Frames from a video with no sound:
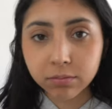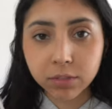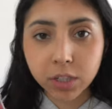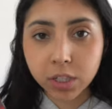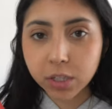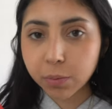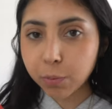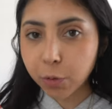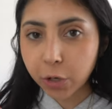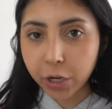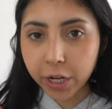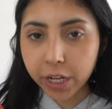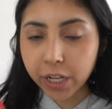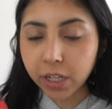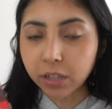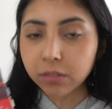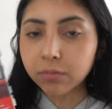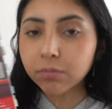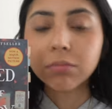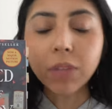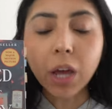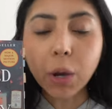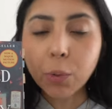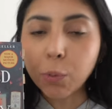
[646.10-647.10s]
this morning,
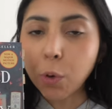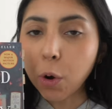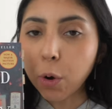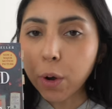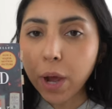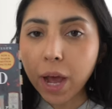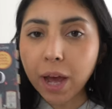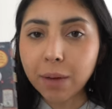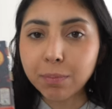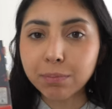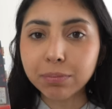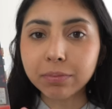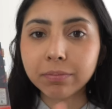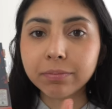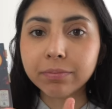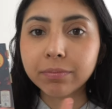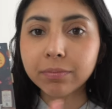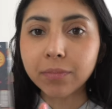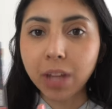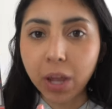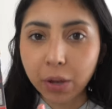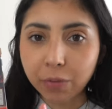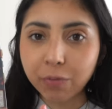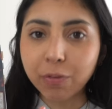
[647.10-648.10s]
I woke up,
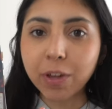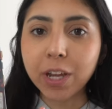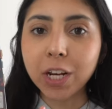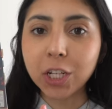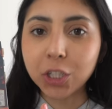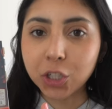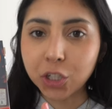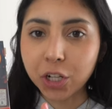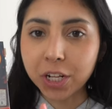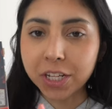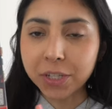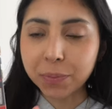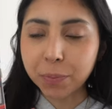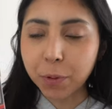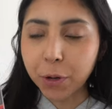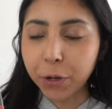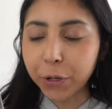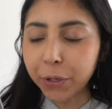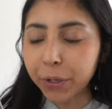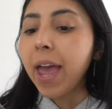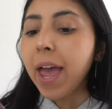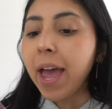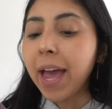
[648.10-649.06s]
I finished this book.